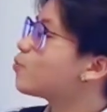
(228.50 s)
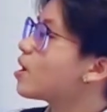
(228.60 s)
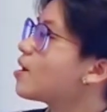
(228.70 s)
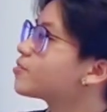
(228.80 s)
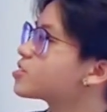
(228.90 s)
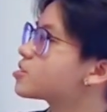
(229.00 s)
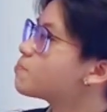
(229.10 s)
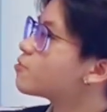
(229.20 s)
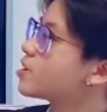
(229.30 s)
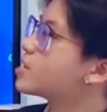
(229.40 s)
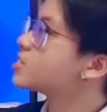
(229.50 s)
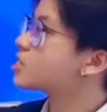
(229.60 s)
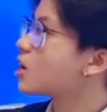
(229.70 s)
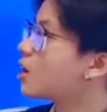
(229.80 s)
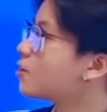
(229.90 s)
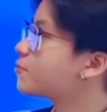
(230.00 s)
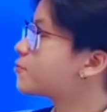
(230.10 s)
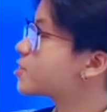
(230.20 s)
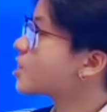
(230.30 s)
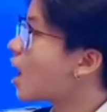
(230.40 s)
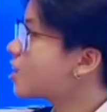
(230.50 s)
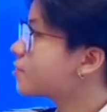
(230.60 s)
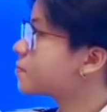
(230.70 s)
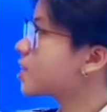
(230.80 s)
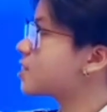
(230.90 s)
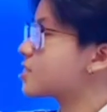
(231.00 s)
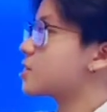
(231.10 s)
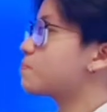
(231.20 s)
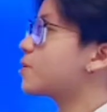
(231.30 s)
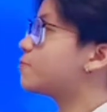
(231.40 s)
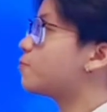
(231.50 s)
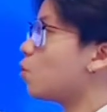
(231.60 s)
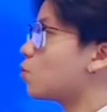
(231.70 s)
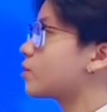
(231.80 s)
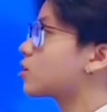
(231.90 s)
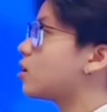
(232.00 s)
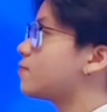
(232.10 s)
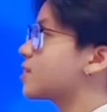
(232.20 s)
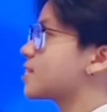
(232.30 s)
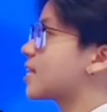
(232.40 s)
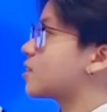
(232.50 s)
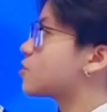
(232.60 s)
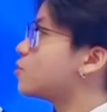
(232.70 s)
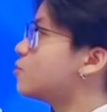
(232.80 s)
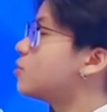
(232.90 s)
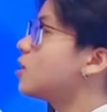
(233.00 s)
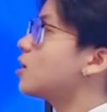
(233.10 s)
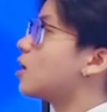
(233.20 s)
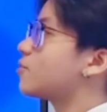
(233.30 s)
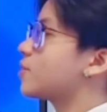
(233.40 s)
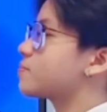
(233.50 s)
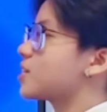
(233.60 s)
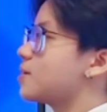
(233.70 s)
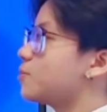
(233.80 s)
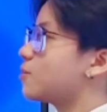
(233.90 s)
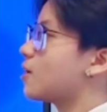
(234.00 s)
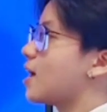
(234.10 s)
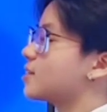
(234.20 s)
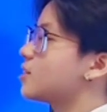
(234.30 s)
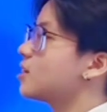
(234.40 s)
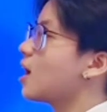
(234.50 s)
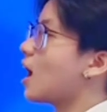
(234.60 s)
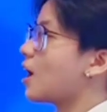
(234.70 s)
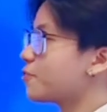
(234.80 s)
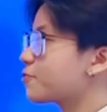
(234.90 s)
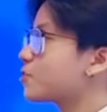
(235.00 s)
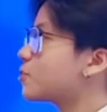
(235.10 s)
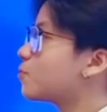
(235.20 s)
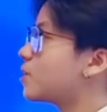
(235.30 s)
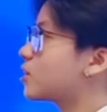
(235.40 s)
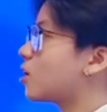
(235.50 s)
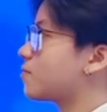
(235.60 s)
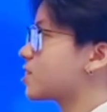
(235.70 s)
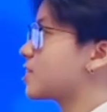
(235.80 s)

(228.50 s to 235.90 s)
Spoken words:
we have summaries of desired dataset before we convert it into RFM table and after we convert